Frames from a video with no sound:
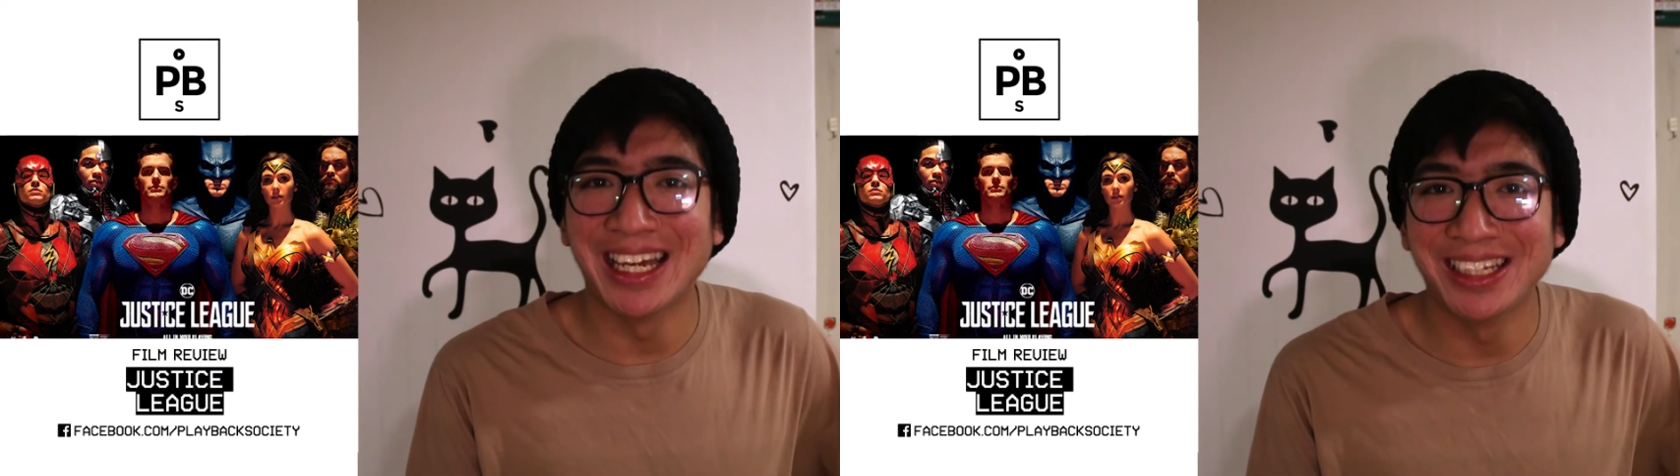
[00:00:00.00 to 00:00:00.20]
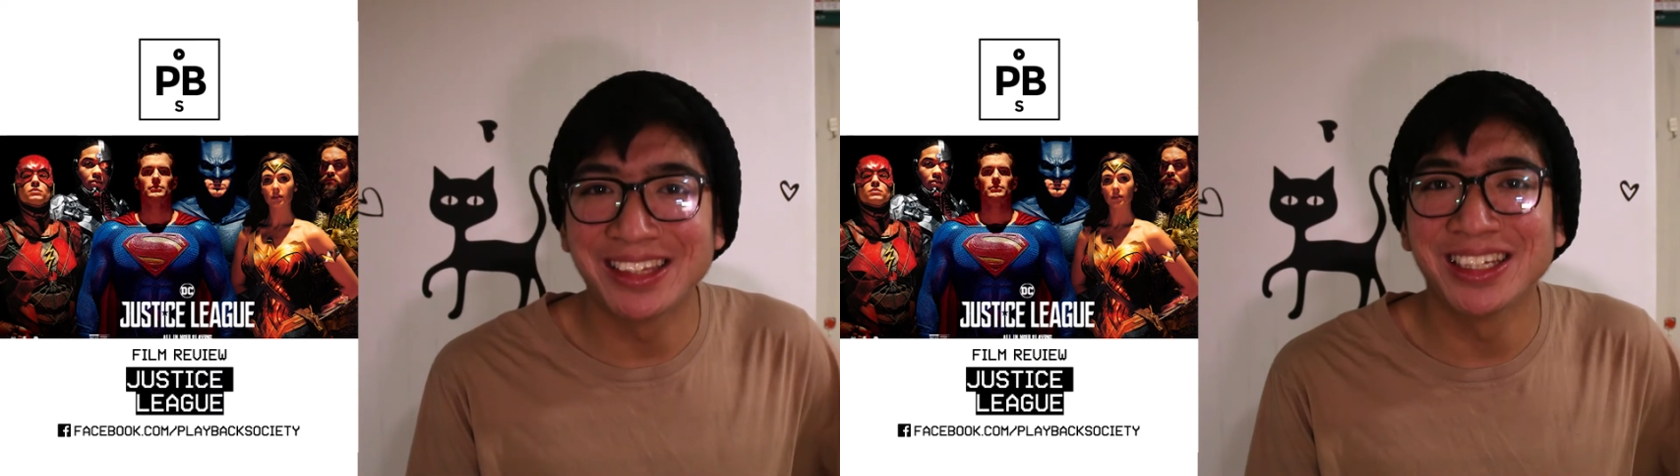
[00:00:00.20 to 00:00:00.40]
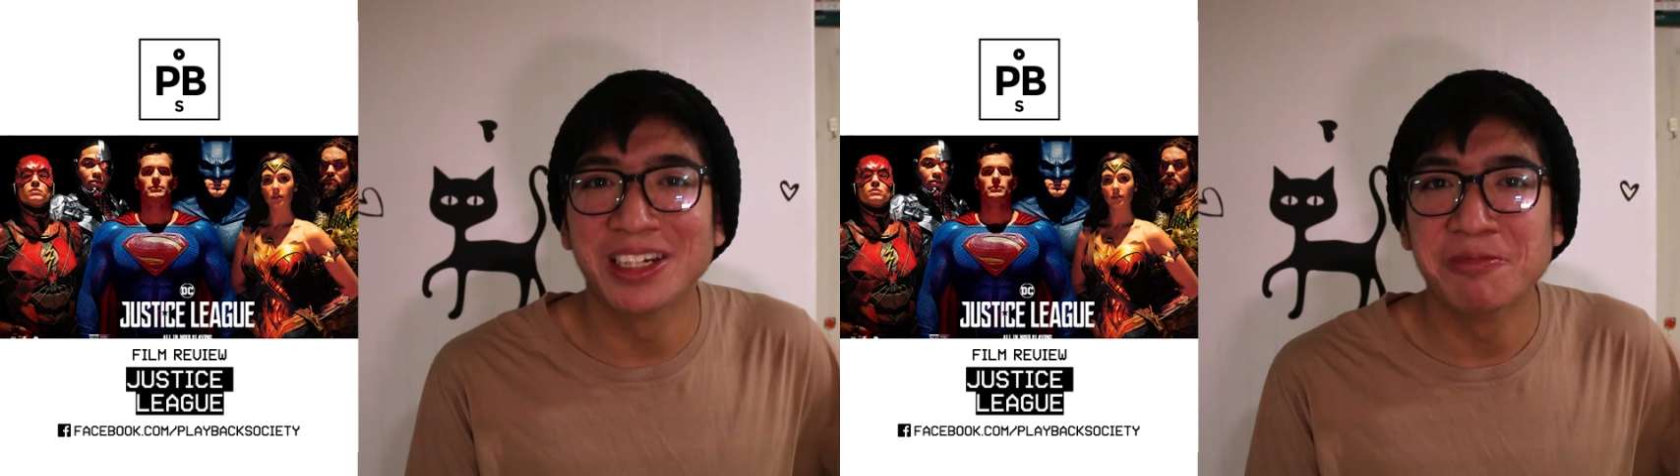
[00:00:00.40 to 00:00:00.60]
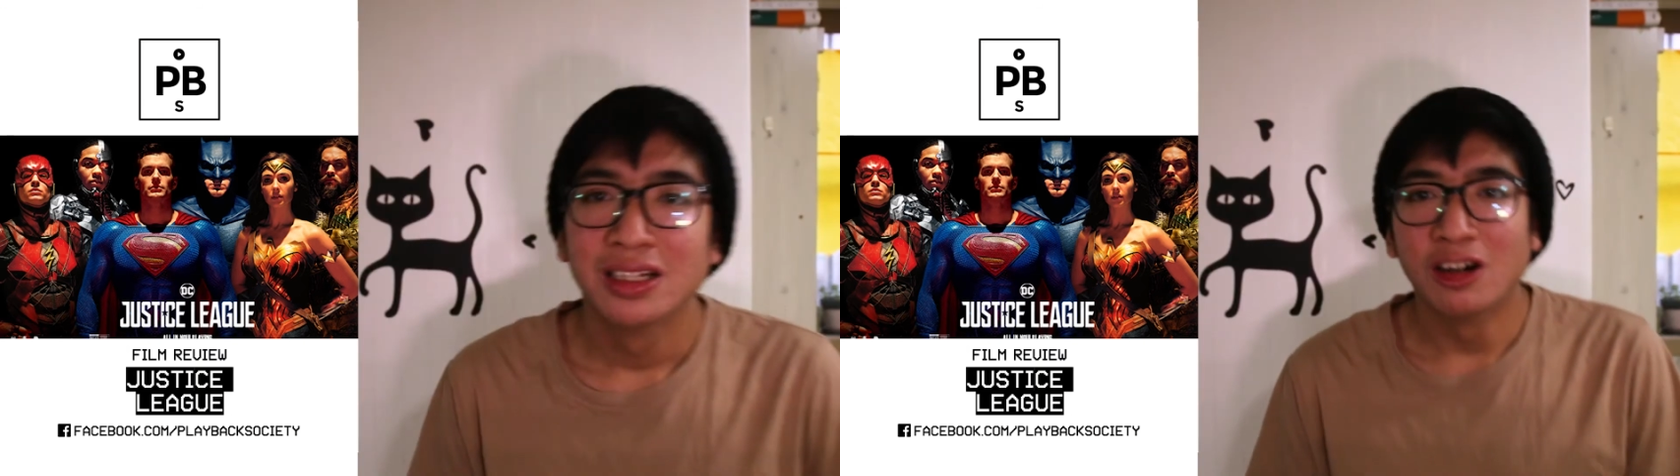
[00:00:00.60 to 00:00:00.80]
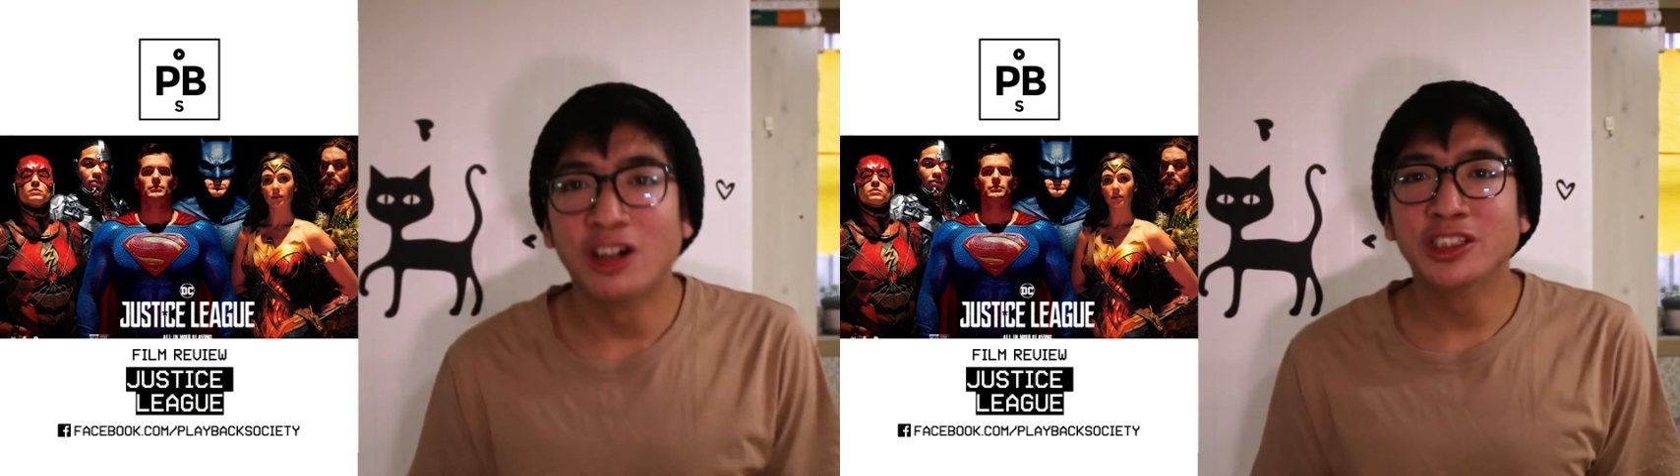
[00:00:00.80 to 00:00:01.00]
anything.
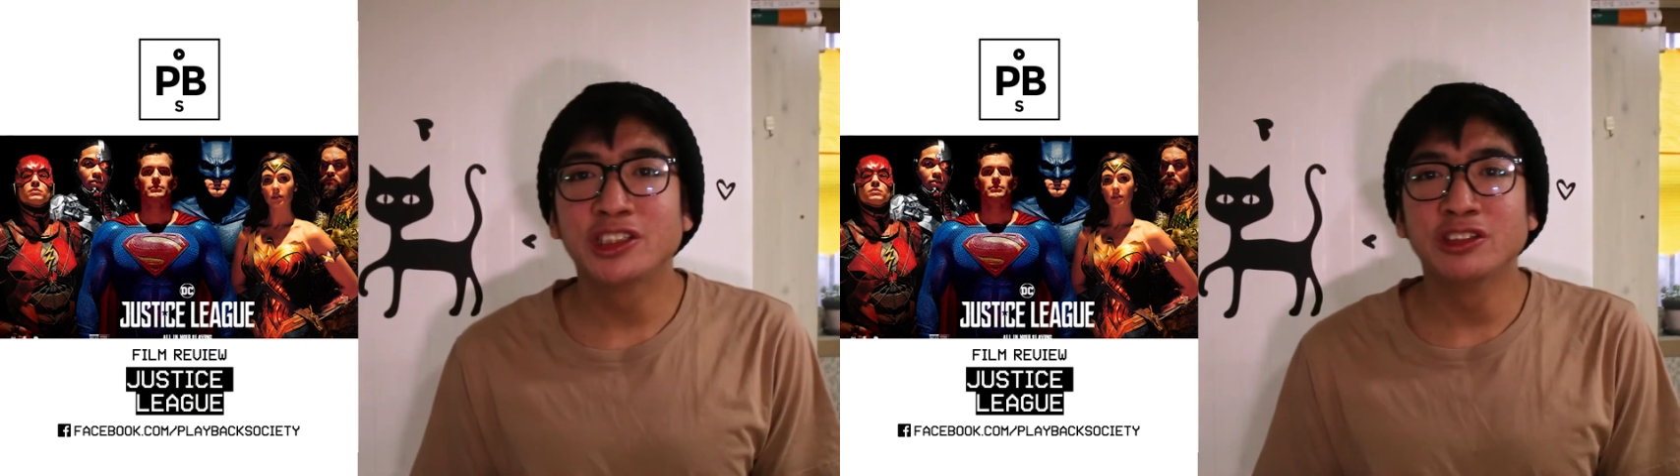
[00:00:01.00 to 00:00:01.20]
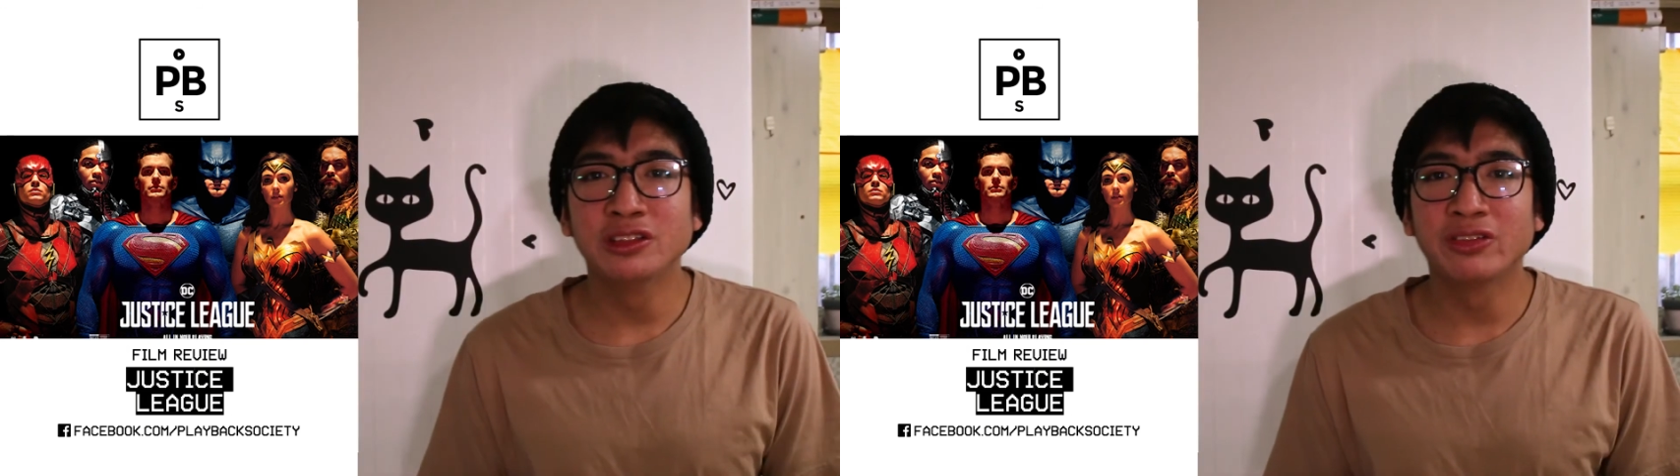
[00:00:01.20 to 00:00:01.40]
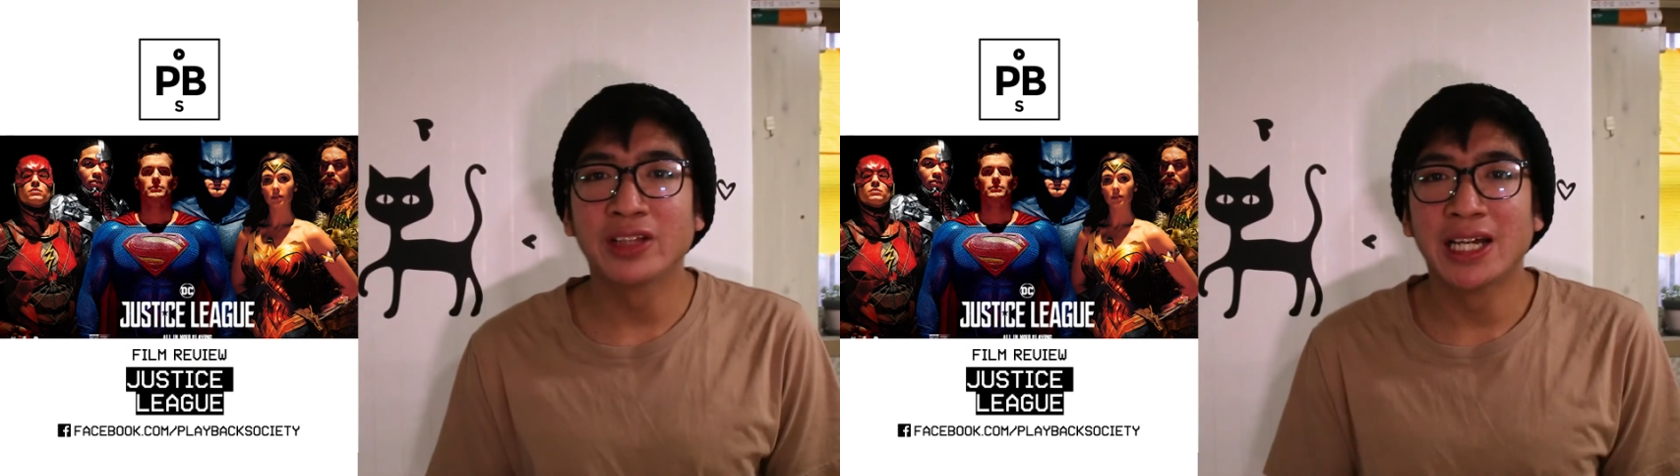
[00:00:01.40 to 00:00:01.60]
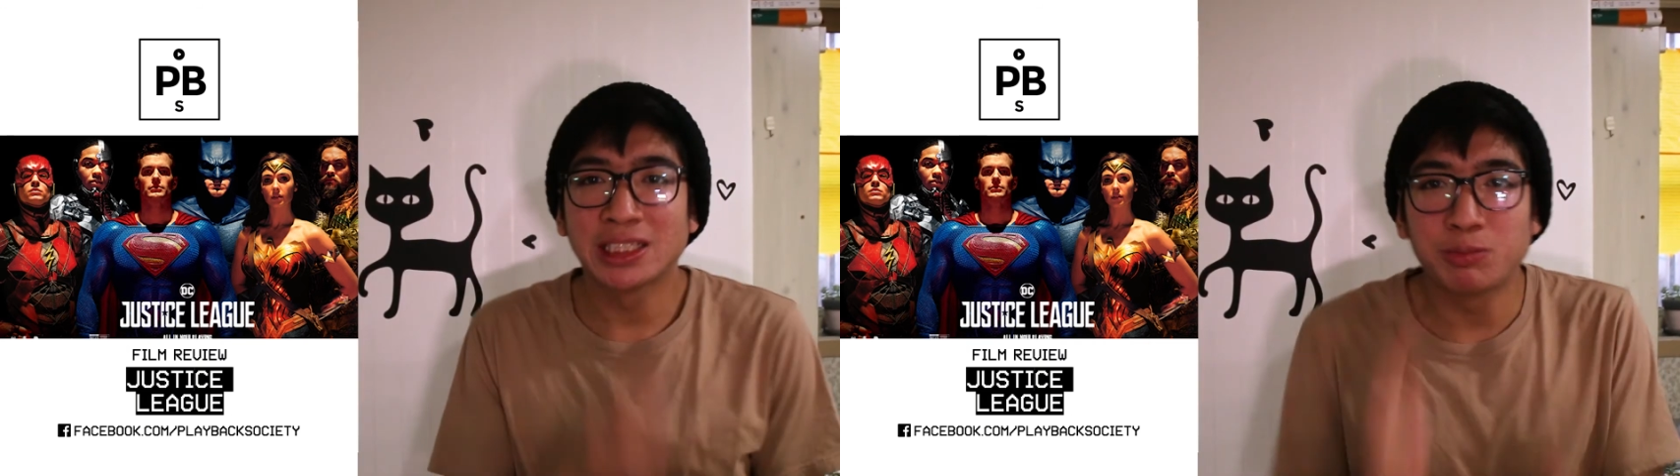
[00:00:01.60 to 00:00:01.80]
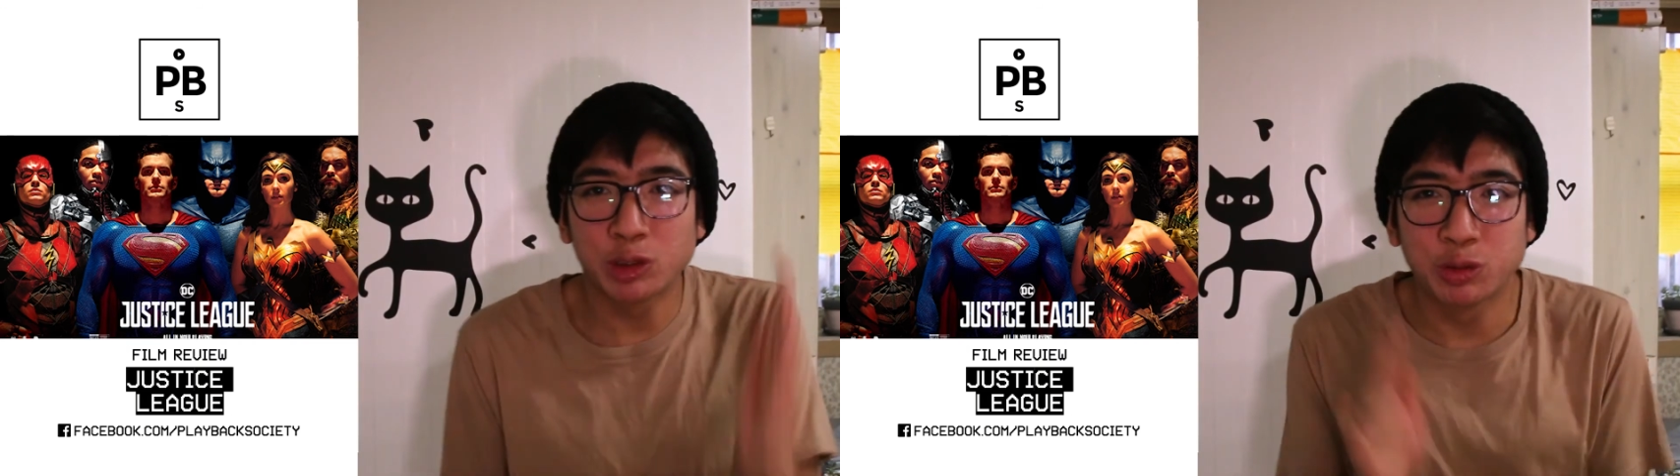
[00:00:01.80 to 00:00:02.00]
Onto The Flash.